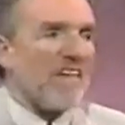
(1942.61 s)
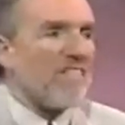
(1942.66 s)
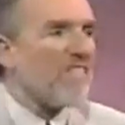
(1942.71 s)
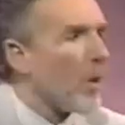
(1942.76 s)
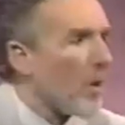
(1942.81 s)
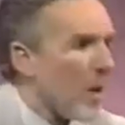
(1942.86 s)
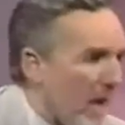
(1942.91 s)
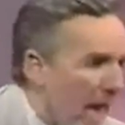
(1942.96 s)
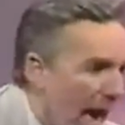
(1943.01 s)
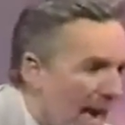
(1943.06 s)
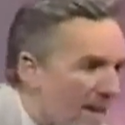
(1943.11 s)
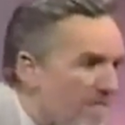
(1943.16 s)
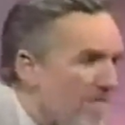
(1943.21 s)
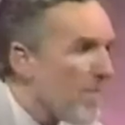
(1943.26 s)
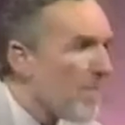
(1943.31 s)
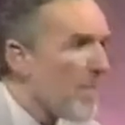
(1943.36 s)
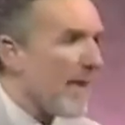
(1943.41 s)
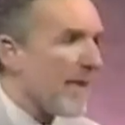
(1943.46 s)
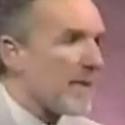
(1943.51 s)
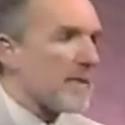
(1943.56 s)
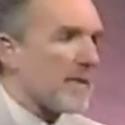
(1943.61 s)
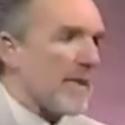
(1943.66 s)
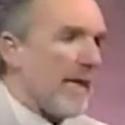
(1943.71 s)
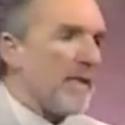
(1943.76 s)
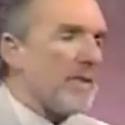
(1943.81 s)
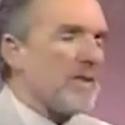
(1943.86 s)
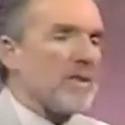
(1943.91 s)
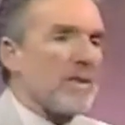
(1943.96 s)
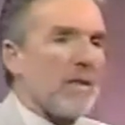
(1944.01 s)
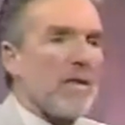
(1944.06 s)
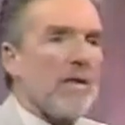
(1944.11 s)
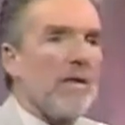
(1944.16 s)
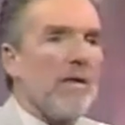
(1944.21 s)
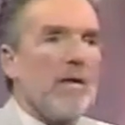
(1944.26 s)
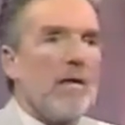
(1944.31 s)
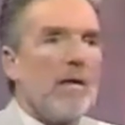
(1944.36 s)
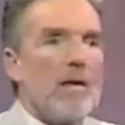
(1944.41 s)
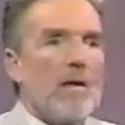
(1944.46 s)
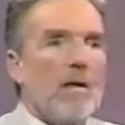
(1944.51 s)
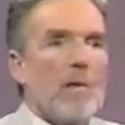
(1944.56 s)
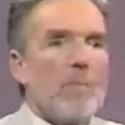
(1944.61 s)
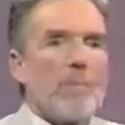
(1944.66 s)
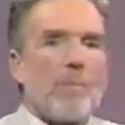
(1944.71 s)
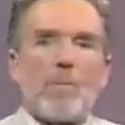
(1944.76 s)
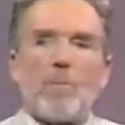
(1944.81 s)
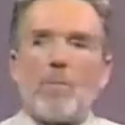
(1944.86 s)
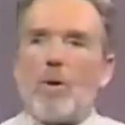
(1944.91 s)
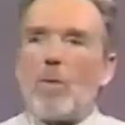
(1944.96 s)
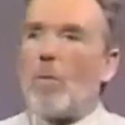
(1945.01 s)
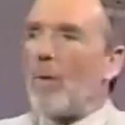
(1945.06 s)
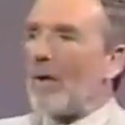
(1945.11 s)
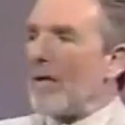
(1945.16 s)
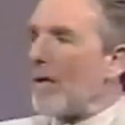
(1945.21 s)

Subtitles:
of Your Life meditation. But we're